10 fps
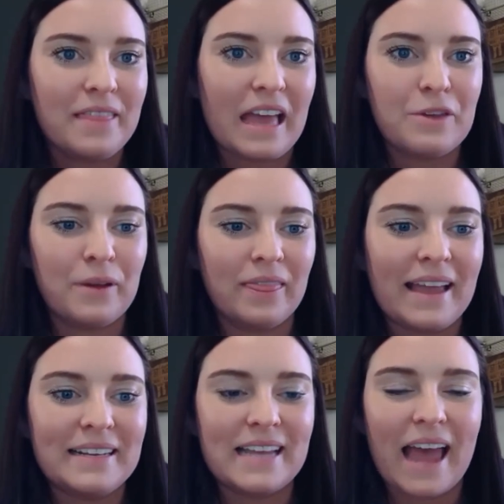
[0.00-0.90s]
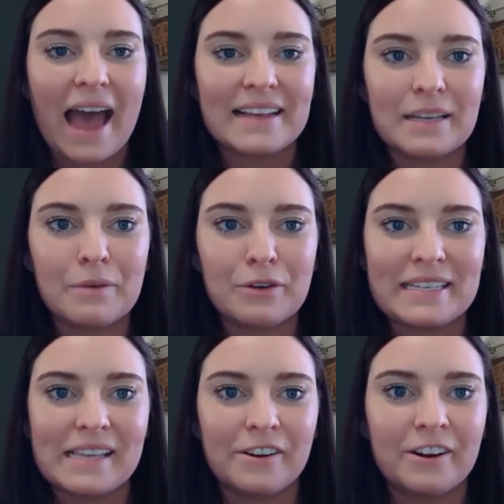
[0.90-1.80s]
that you would like to ask
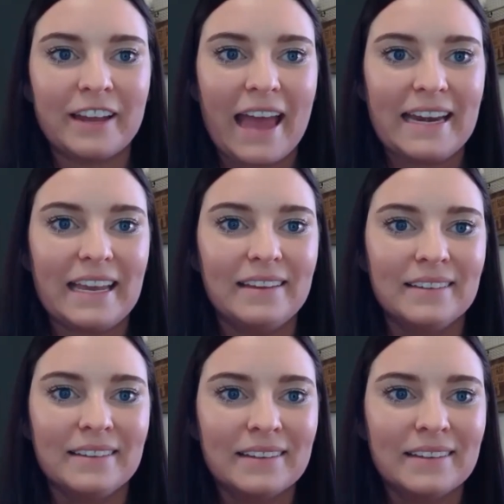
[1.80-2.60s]
Marissa or Kenny?